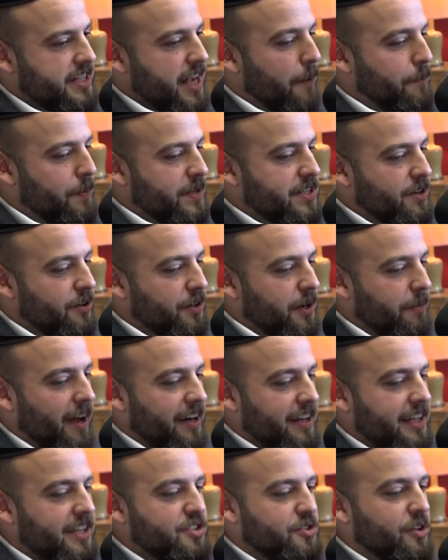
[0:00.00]
episode
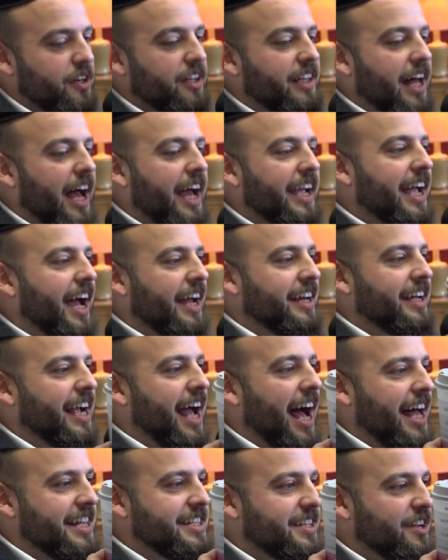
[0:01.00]
about Israel. I got a
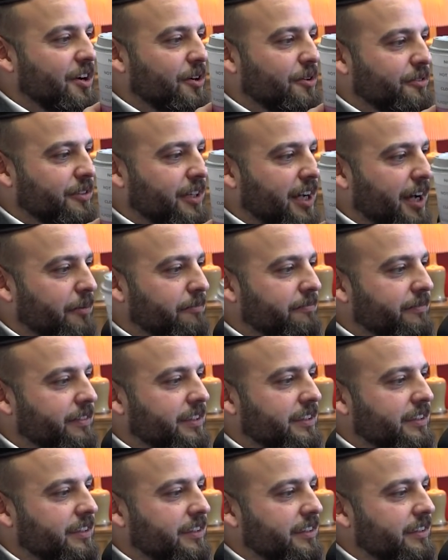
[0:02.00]
Costco cup
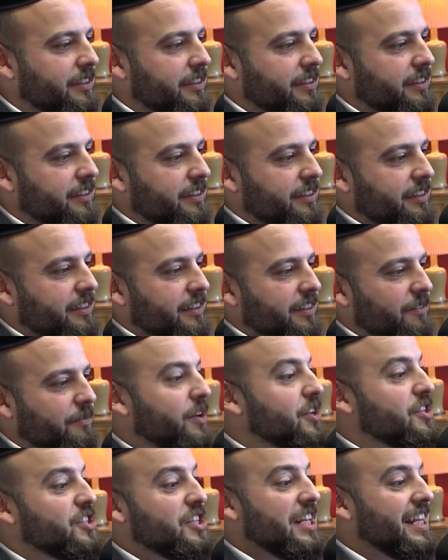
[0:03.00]

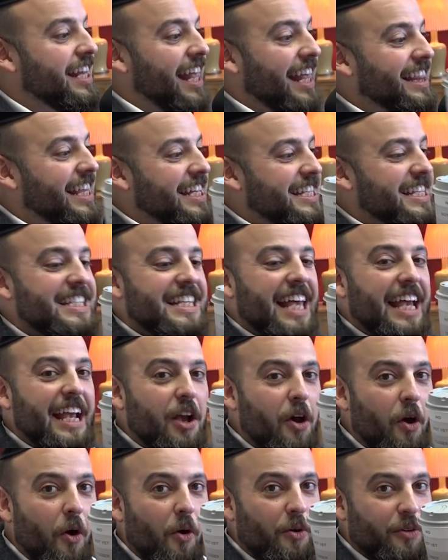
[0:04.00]
because this is
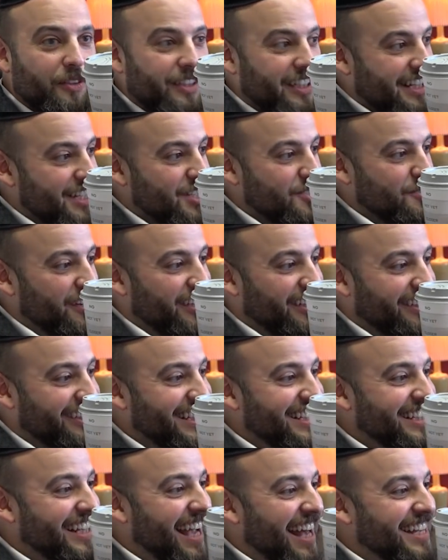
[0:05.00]
like gold in Israel.
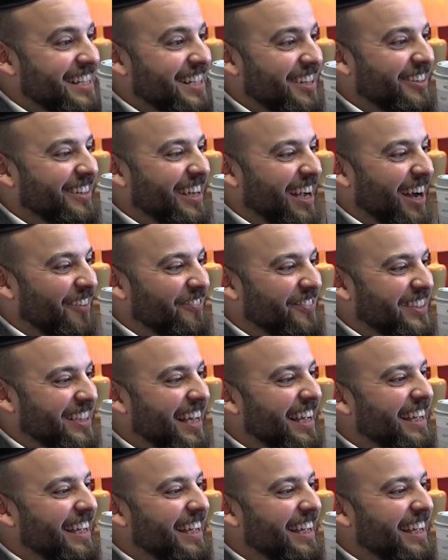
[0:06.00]
These Costco cups.